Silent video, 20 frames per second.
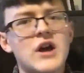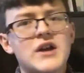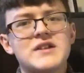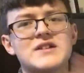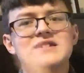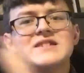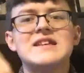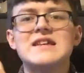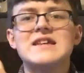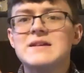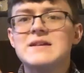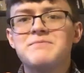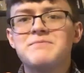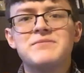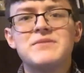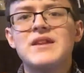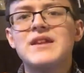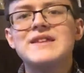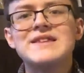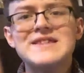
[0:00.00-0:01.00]
honesty,
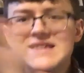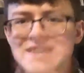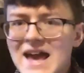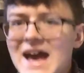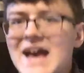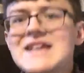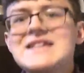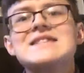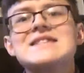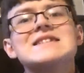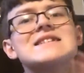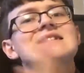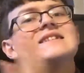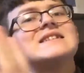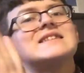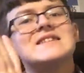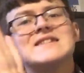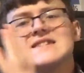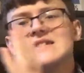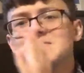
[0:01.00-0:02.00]
yes,
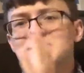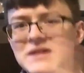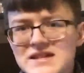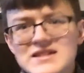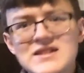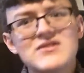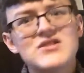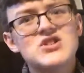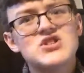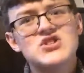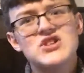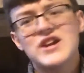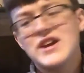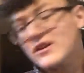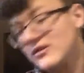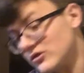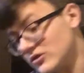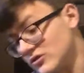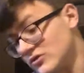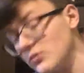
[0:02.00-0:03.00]
this means that this
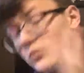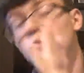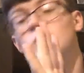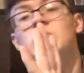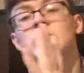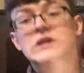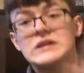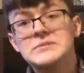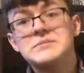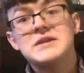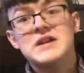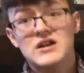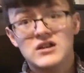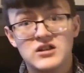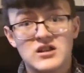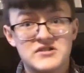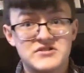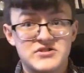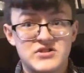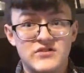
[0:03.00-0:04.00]
channel will be a
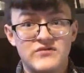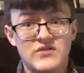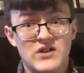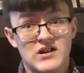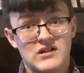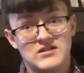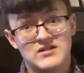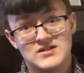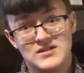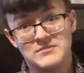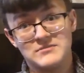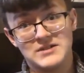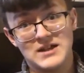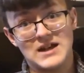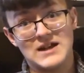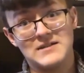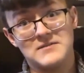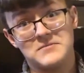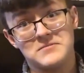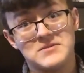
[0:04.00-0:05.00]
clusterfuck
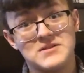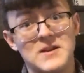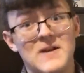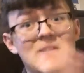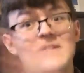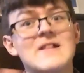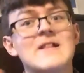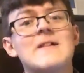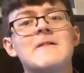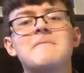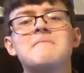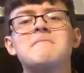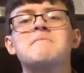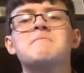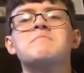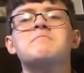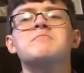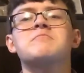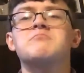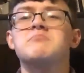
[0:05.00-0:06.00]
sometimes.
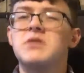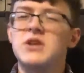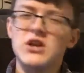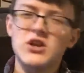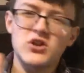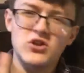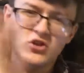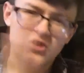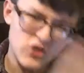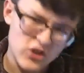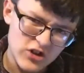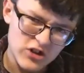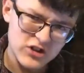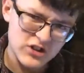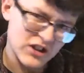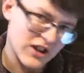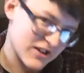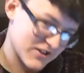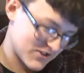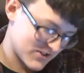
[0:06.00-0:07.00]
But a good
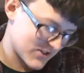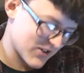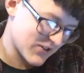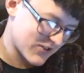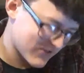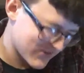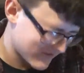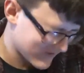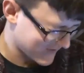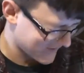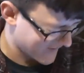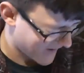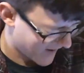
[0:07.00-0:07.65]
clusterfuck,